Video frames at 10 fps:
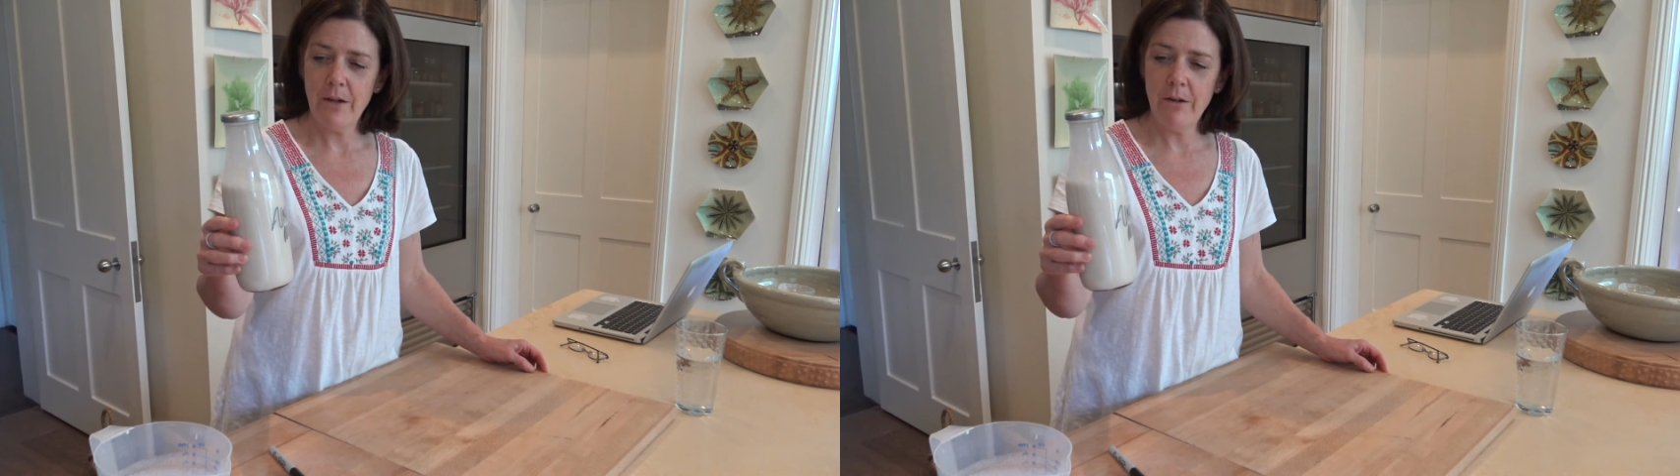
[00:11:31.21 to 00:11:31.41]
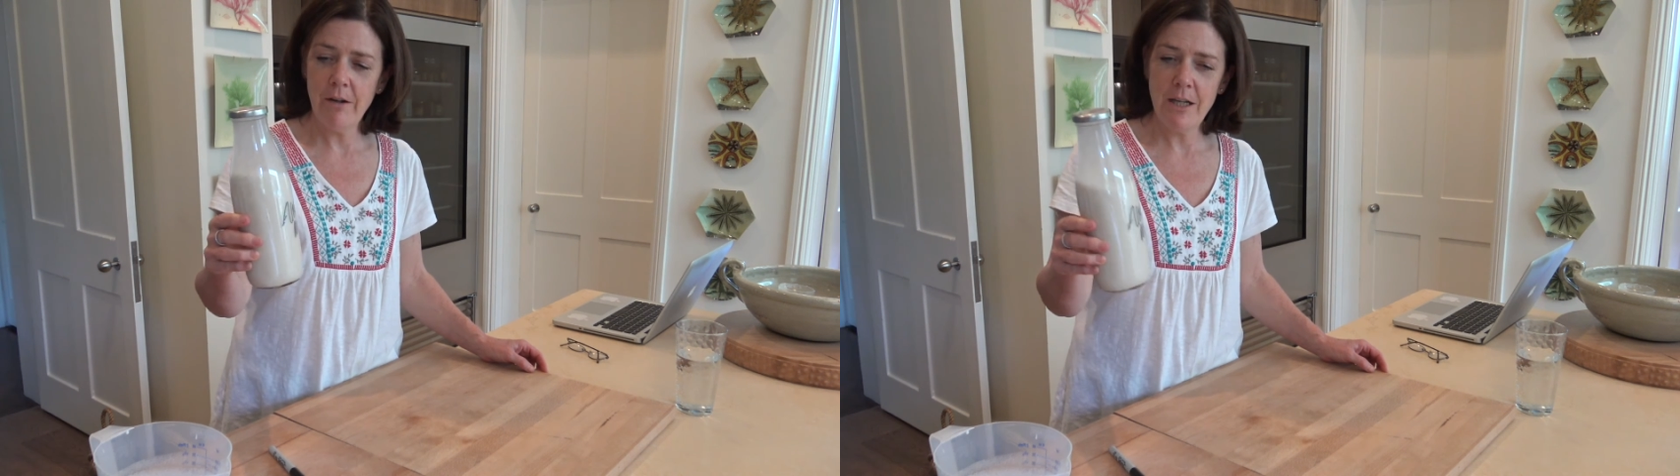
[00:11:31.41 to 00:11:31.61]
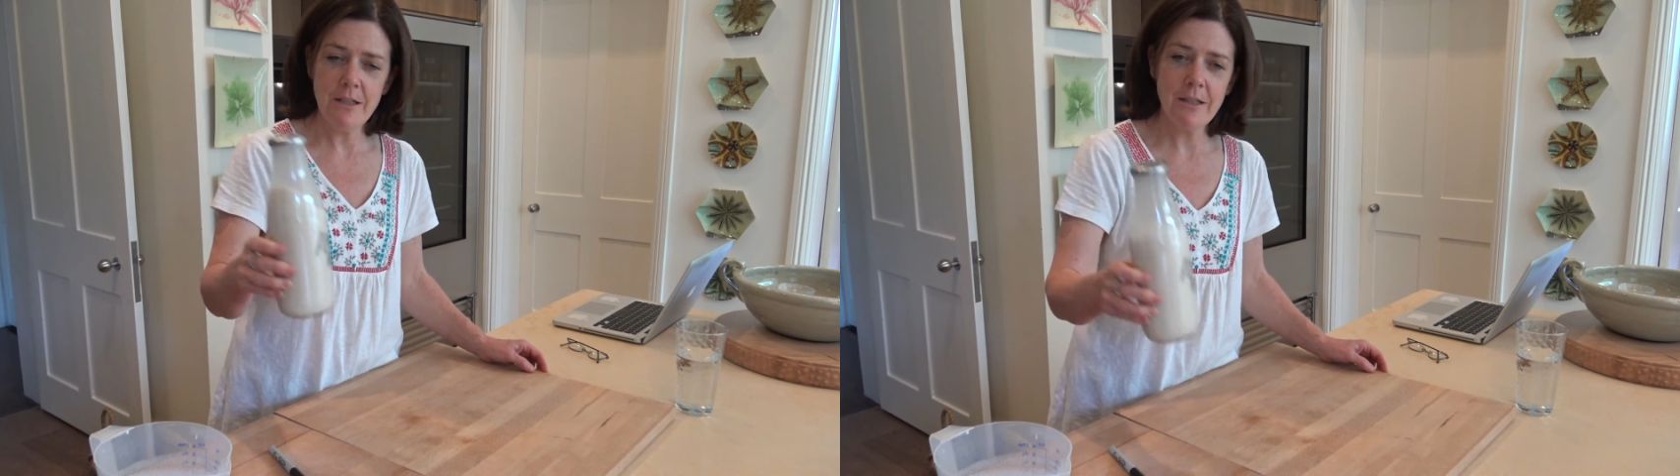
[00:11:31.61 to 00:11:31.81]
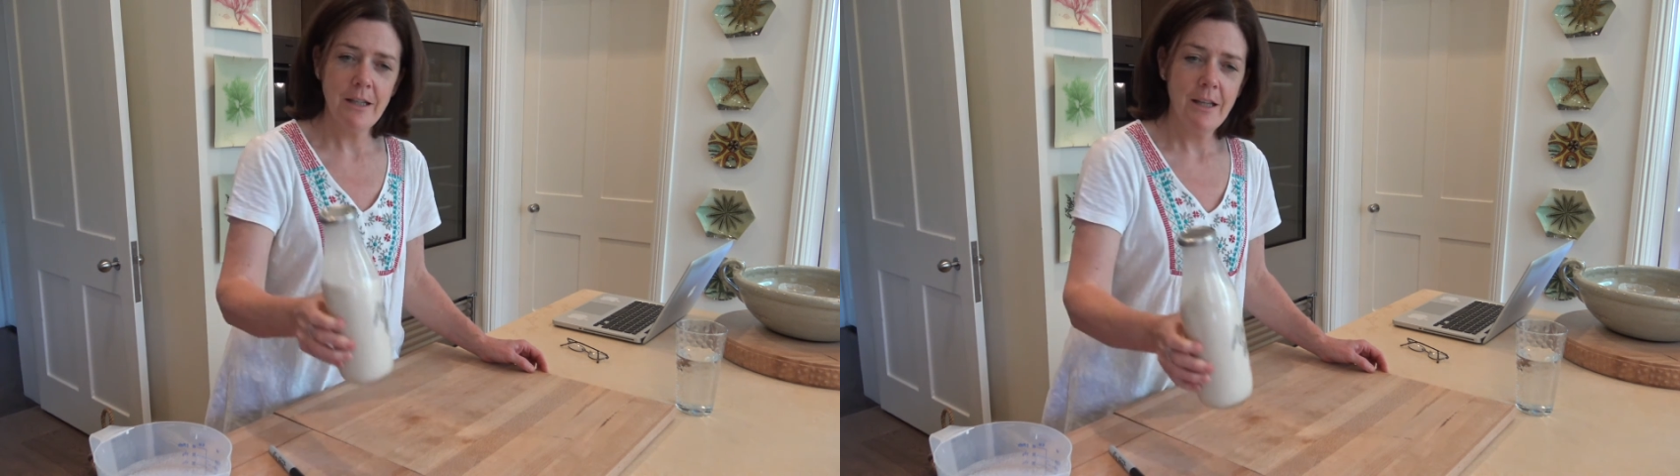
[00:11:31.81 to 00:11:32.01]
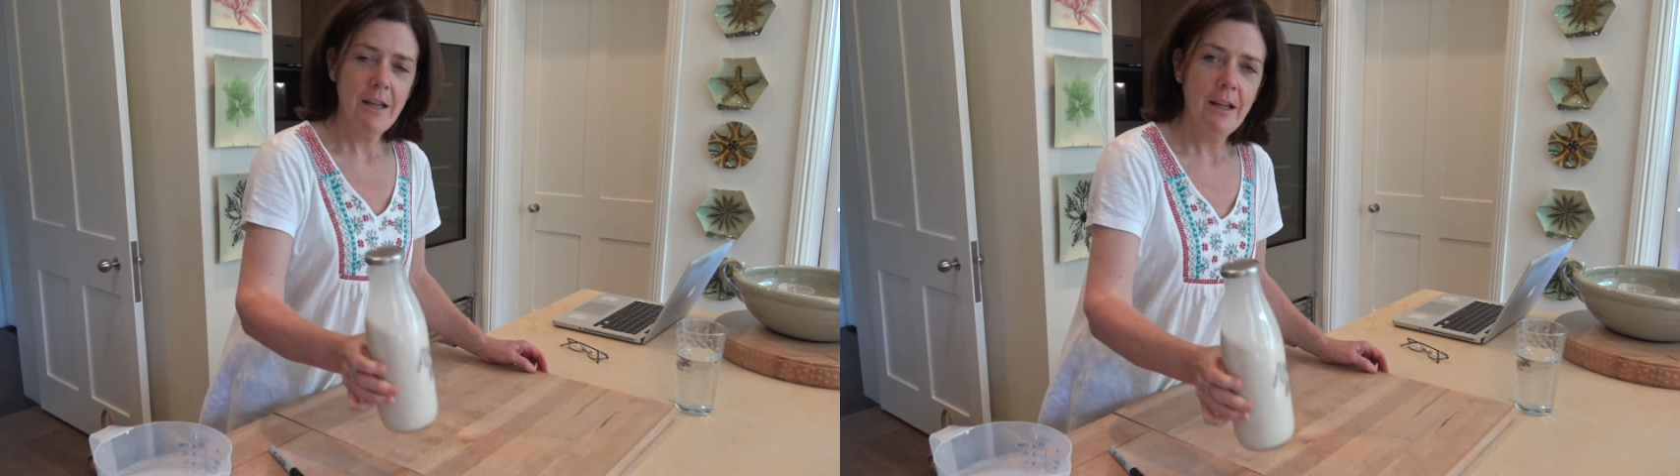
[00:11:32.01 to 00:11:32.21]
Alright,
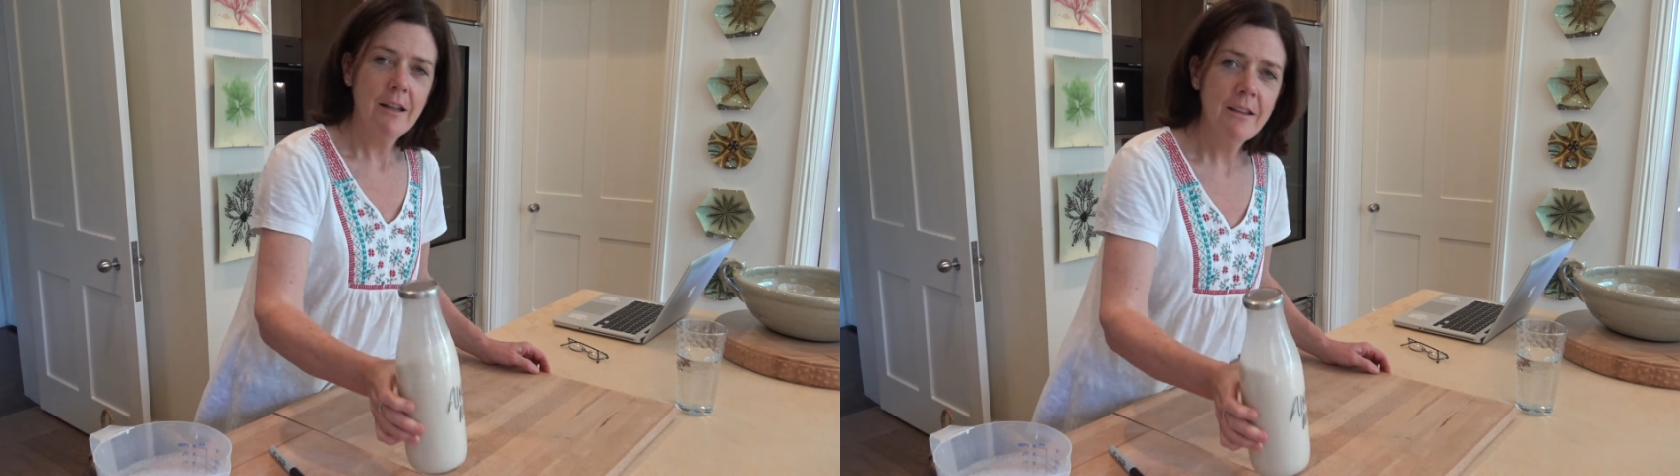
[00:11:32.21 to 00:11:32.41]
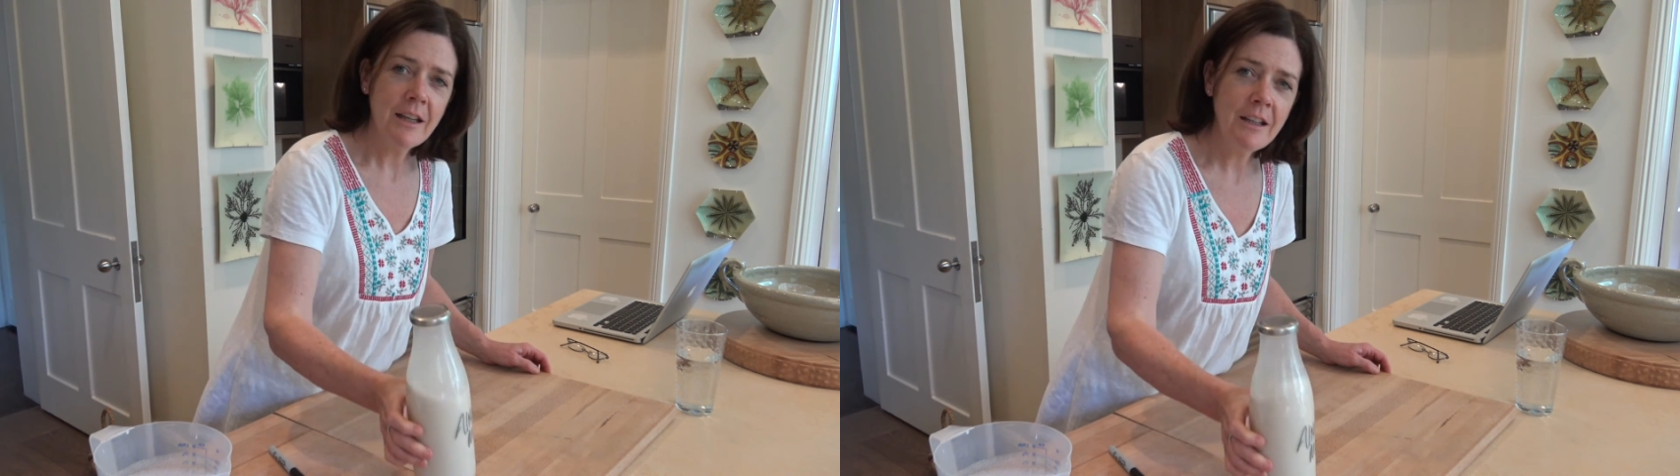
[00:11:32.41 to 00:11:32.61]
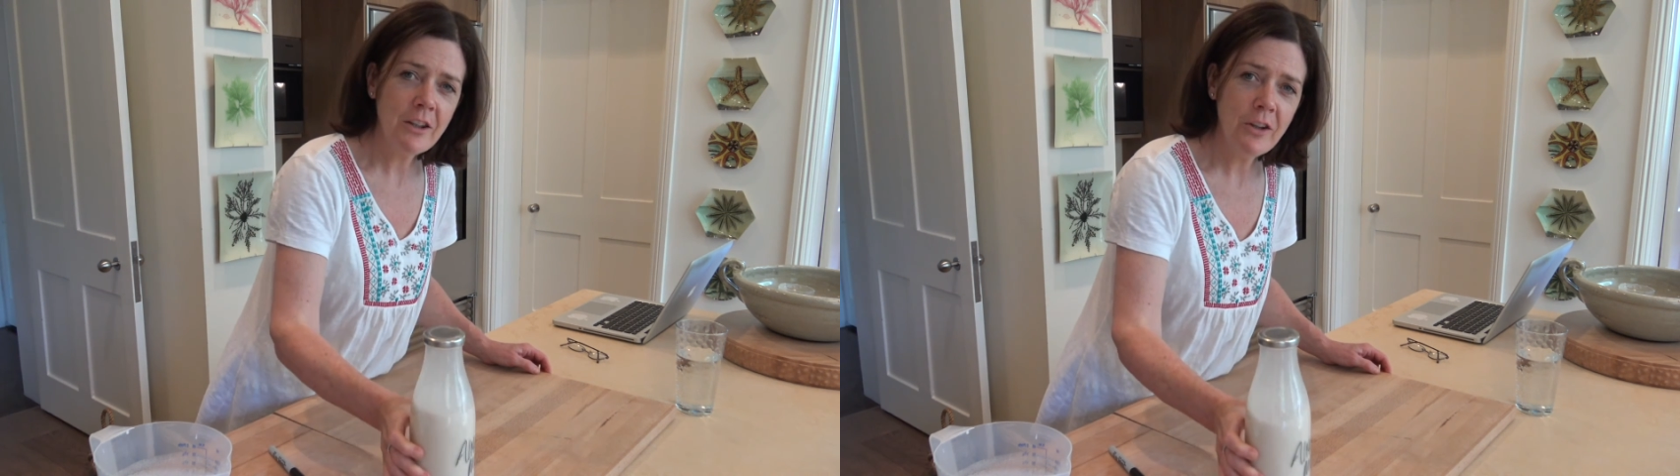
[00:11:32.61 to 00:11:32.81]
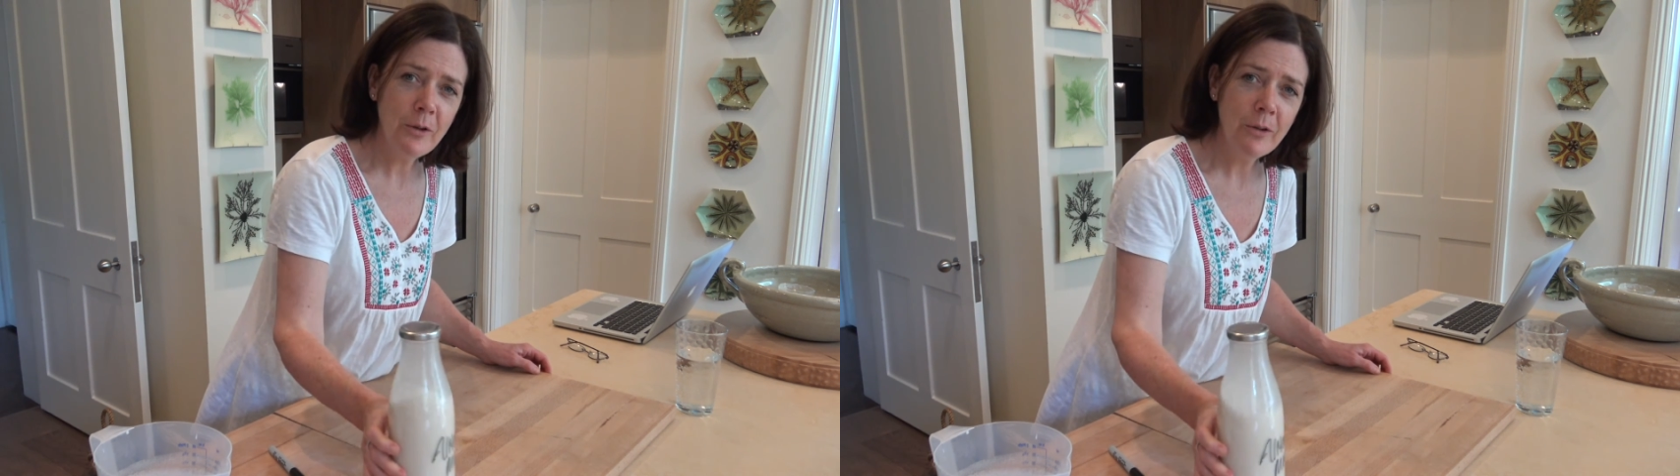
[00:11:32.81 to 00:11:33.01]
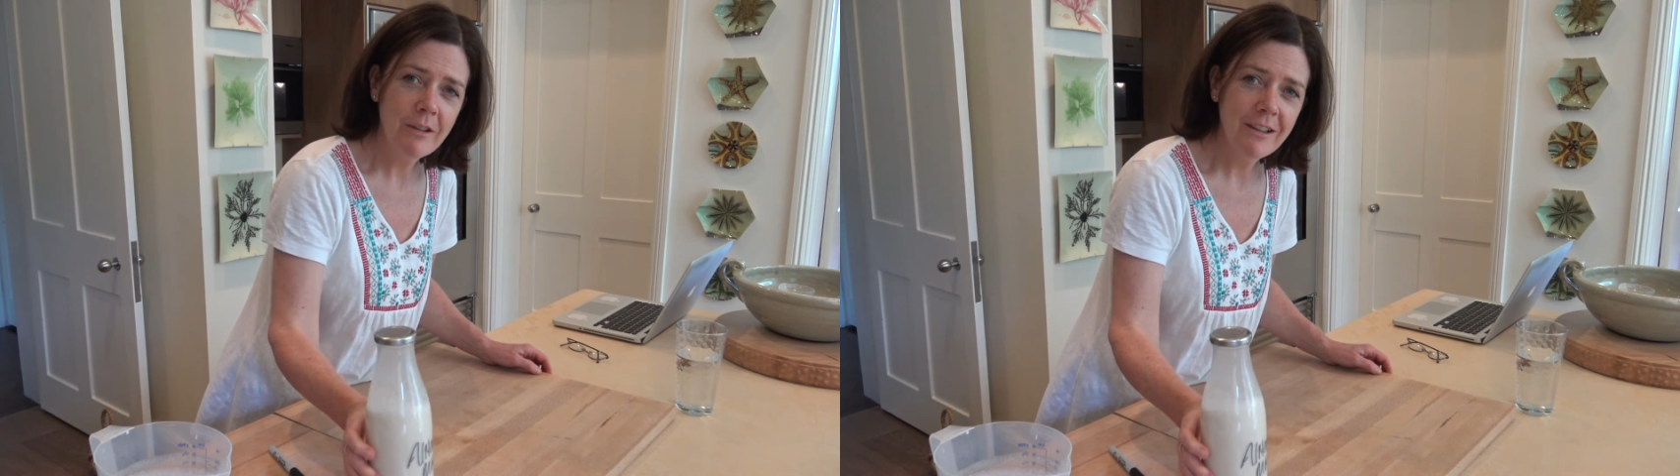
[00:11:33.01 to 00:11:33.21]
thank
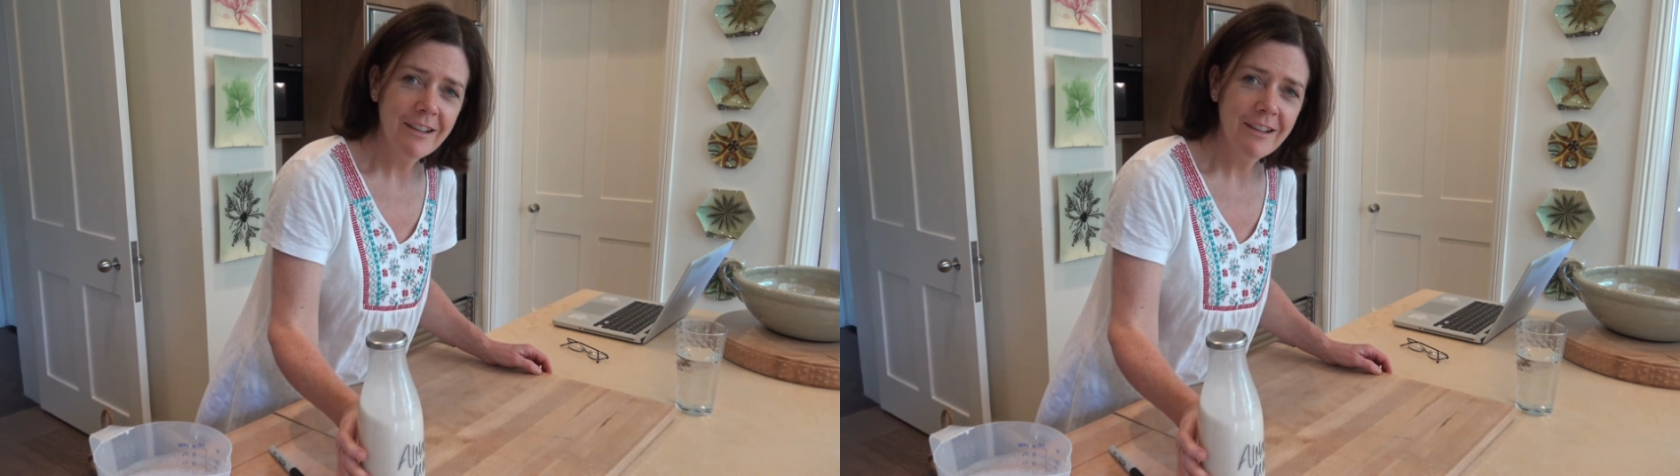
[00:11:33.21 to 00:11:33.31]
you.